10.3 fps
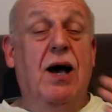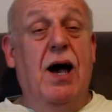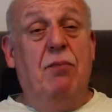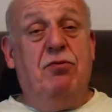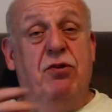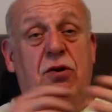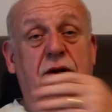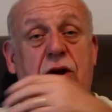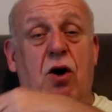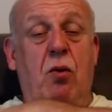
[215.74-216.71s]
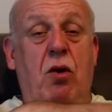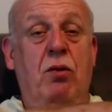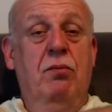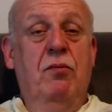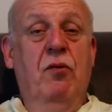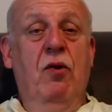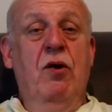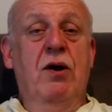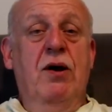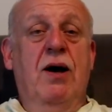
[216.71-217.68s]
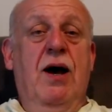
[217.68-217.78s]
absolutely normal,
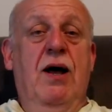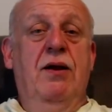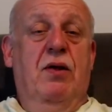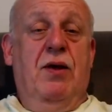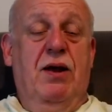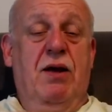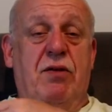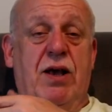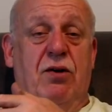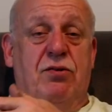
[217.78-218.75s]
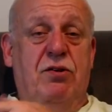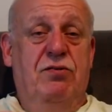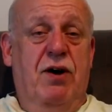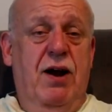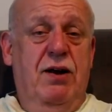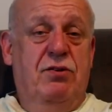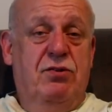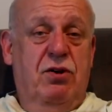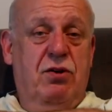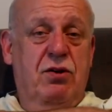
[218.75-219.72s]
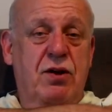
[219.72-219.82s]
and everything else is fine.
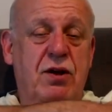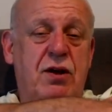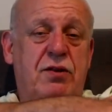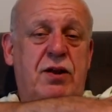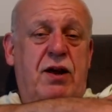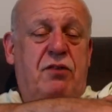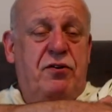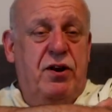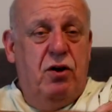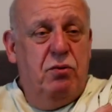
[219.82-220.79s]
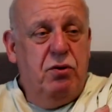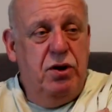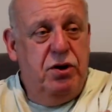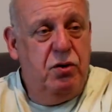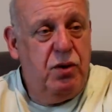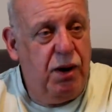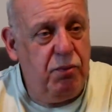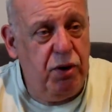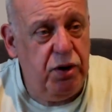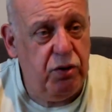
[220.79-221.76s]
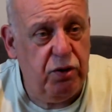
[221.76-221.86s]
So the next video I'm going
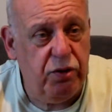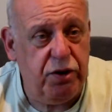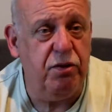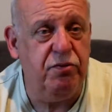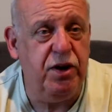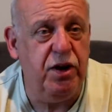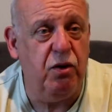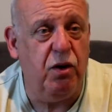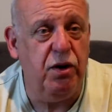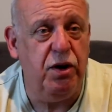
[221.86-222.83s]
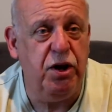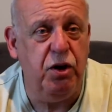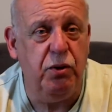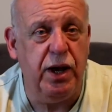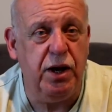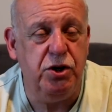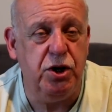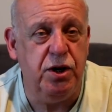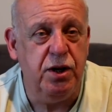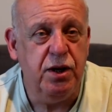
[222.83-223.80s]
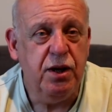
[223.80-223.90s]
to do another video on the Huey
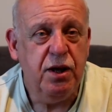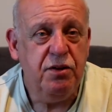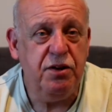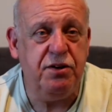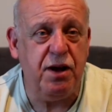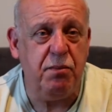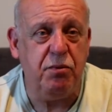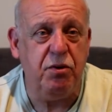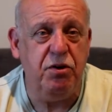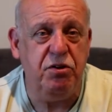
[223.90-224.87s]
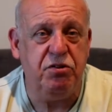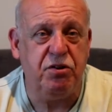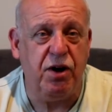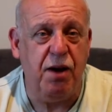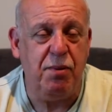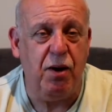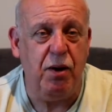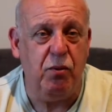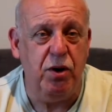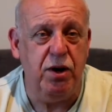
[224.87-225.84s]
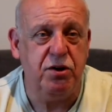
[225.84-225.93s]
engine. This time I'm going to describe how
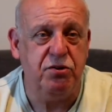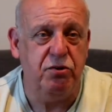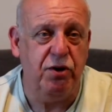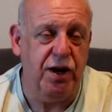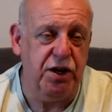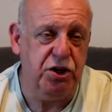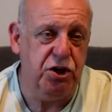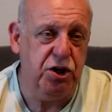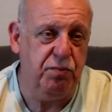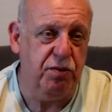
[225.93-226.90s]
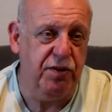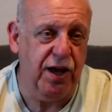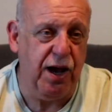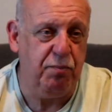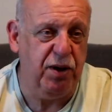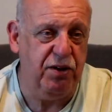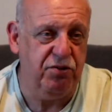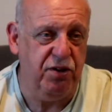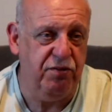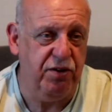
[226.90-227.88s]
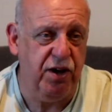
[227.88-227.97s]
it works, the relationship of the
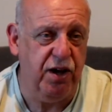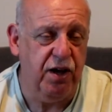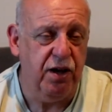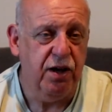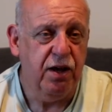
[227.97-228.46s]
RPCV,